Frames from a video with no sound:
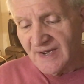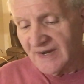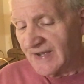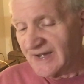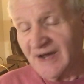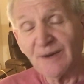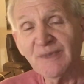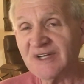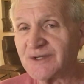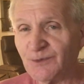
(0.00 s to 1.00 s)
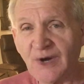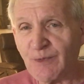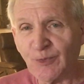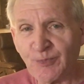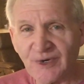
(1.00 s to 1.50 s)
and I got to mention
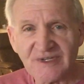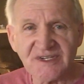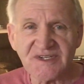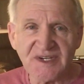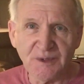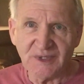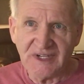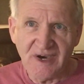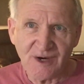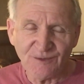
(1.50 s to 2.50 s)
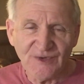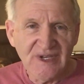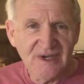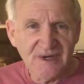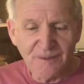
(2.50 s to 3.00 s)
Robert Burke's cinematography
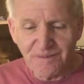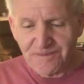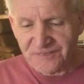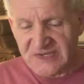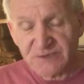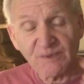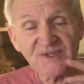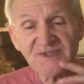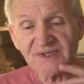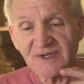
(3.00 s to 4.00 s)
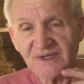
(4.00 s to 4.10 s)
here. This was